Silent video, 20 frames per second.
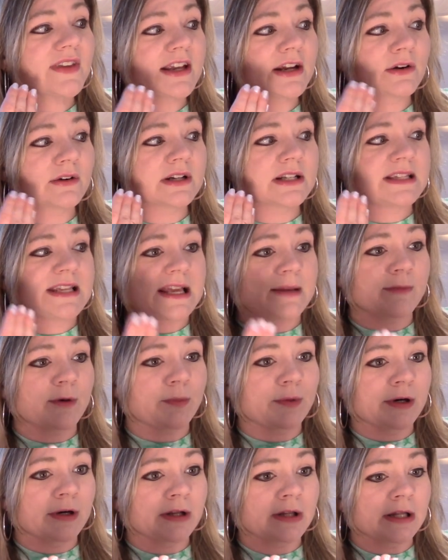
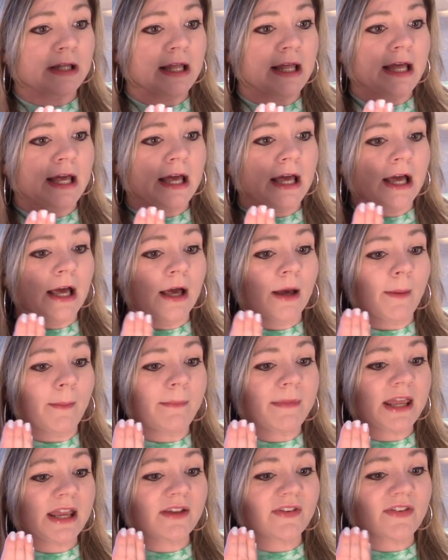irredeemable
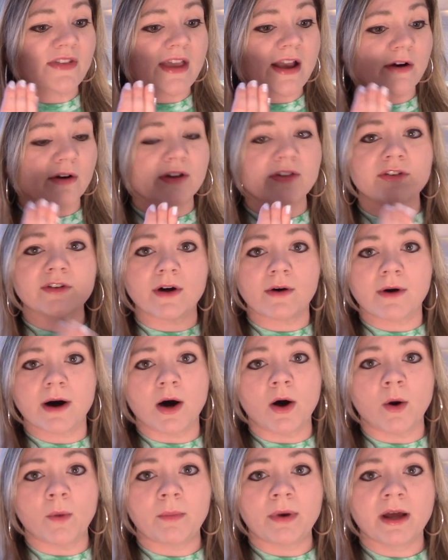means there is no
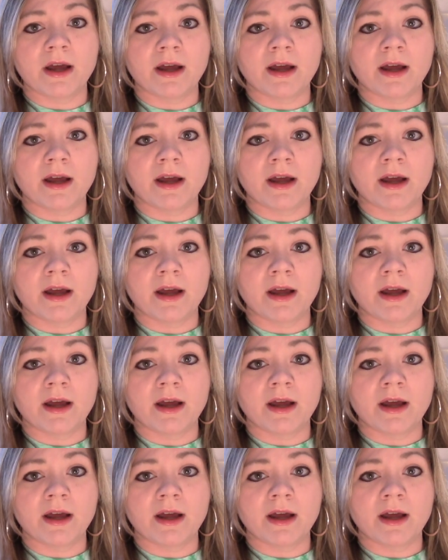hope.